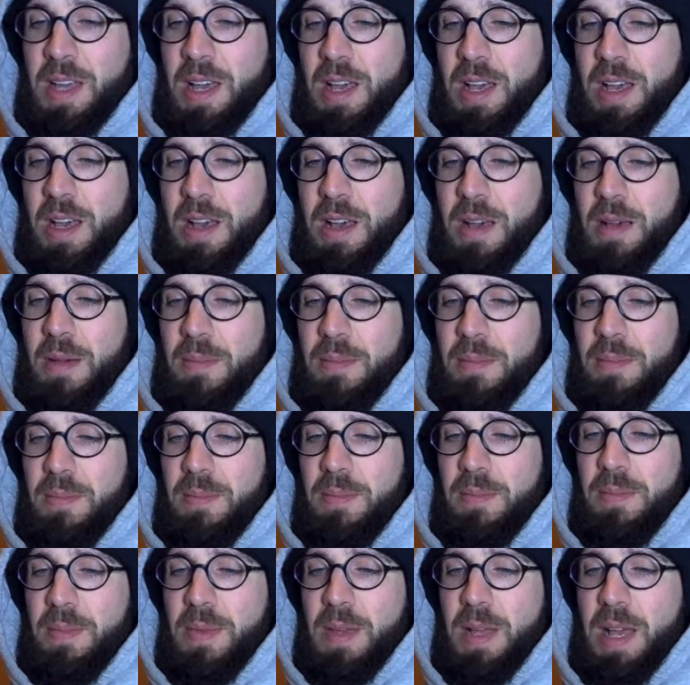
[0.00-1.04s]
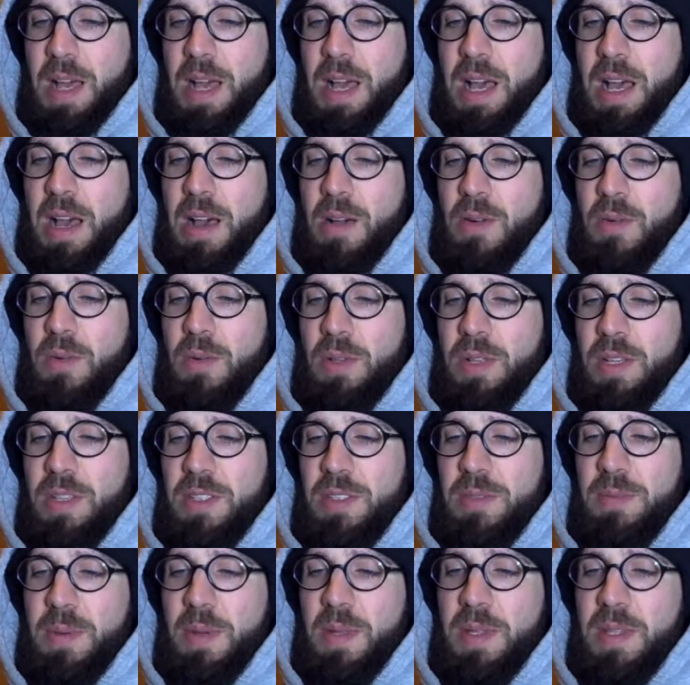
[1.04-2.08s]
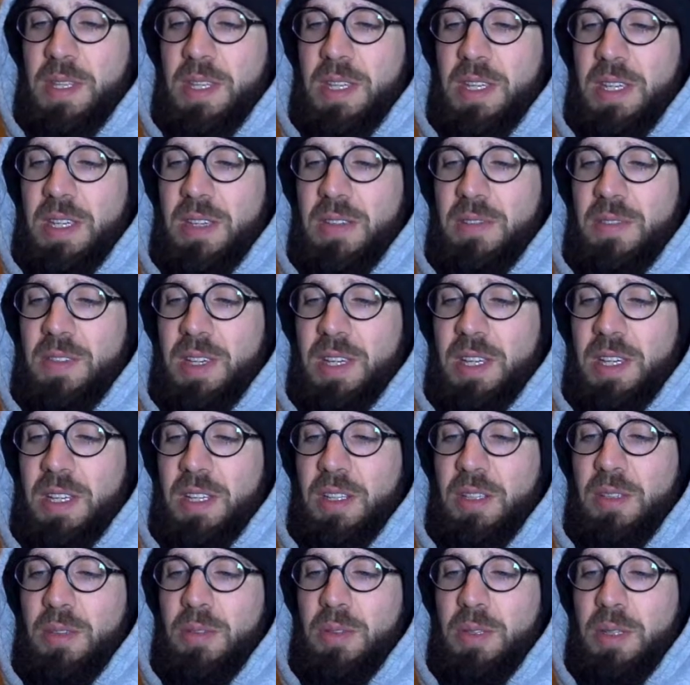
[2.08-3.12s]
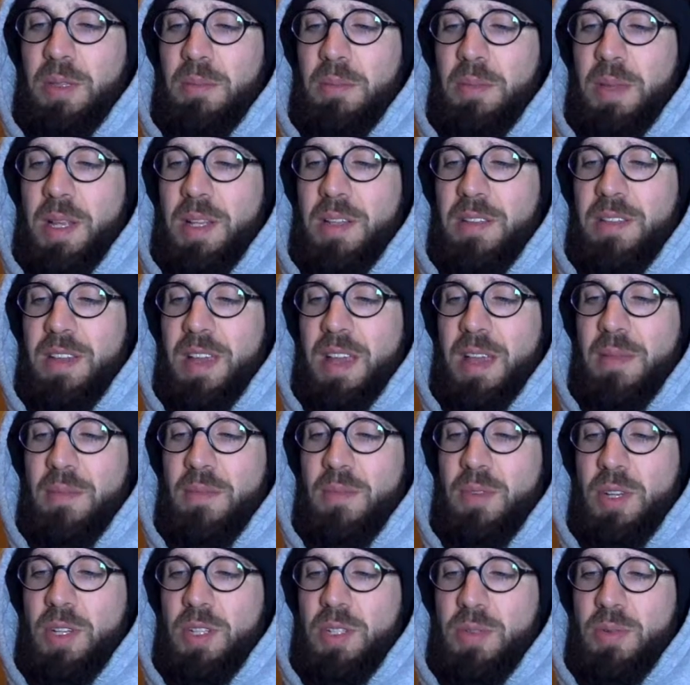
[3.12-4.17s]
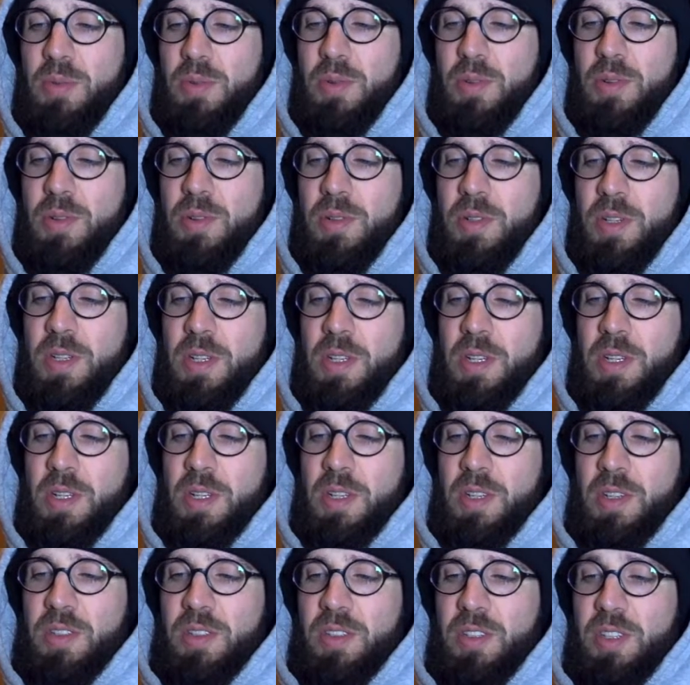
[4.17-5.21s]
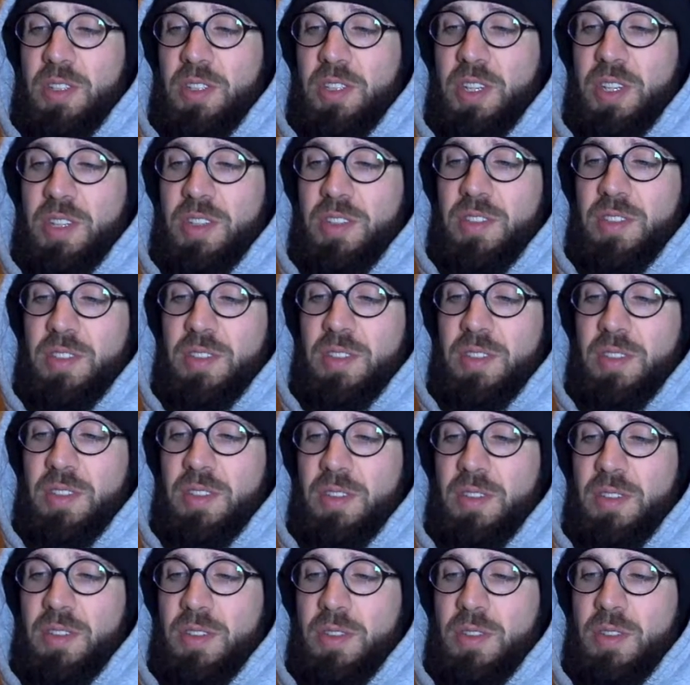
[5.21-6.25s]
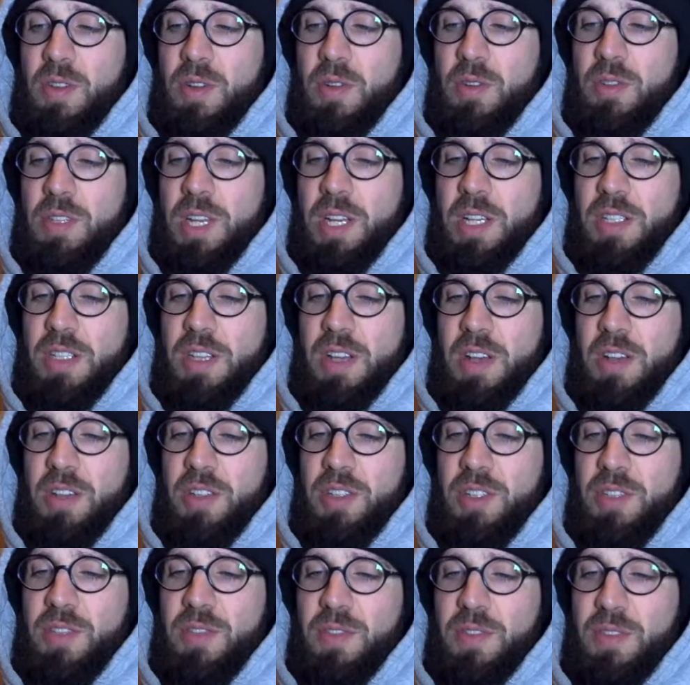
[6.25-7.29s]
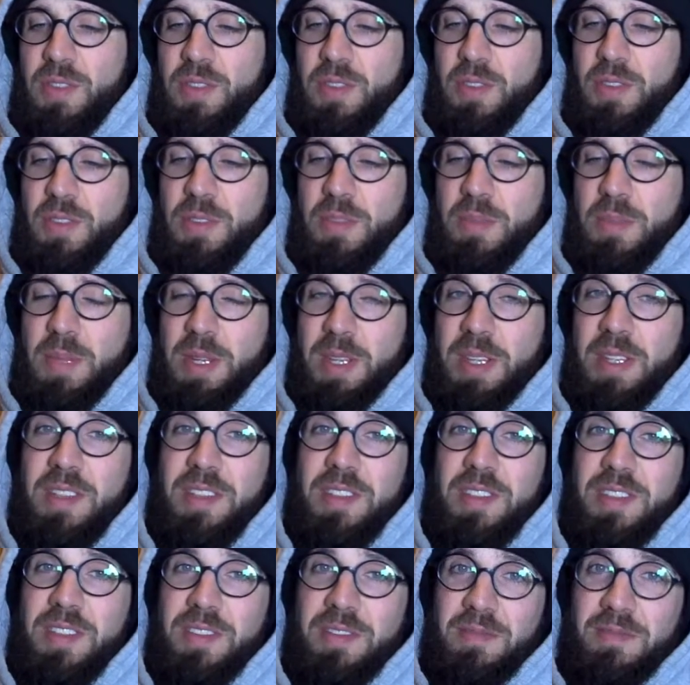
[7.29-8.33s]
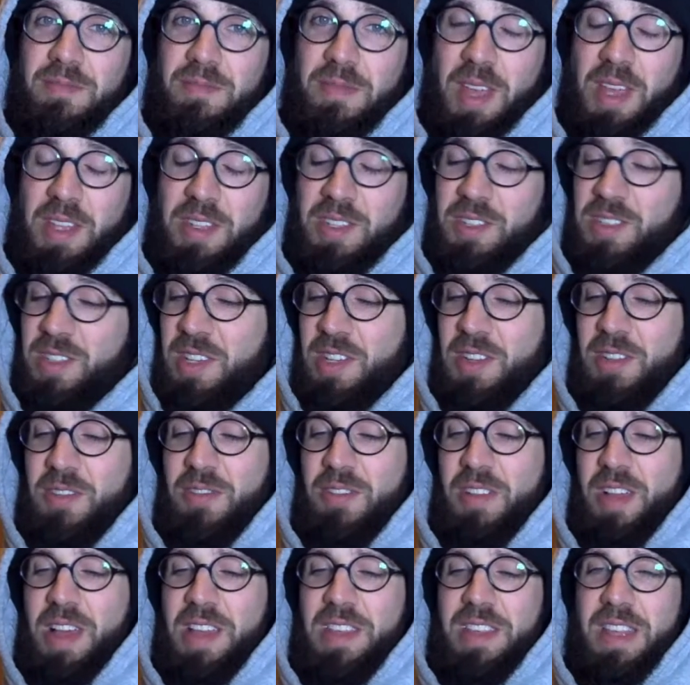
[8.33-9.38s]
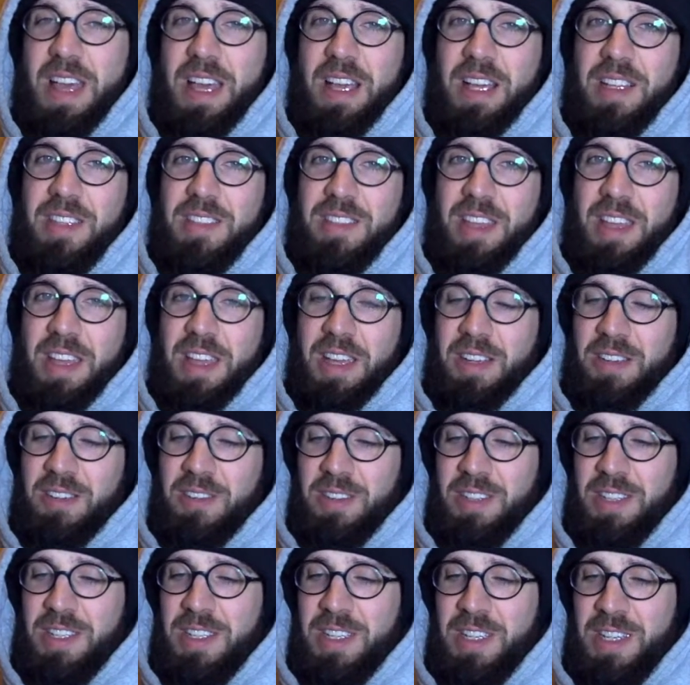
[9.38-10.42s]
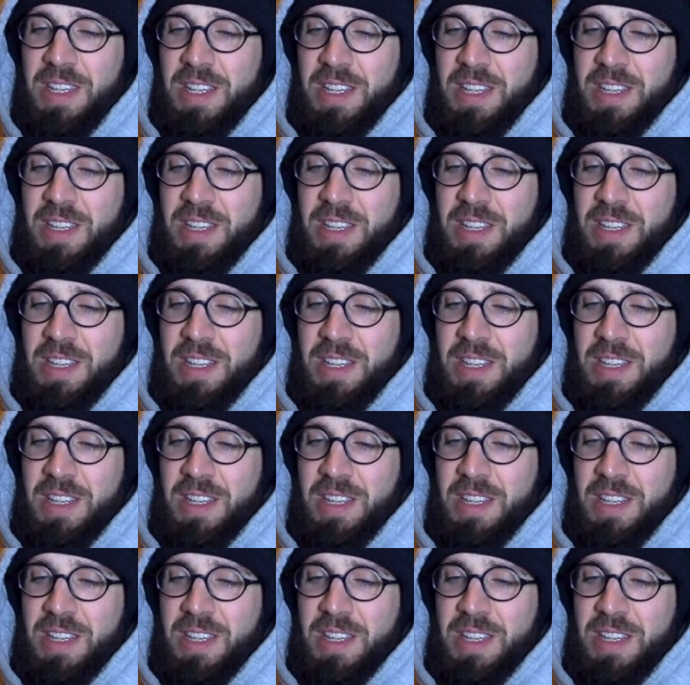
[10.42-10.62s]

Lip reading: How will I spend the evening, including bedtime ritual, such as no technology for 30 minutes? I just underline that because I agree.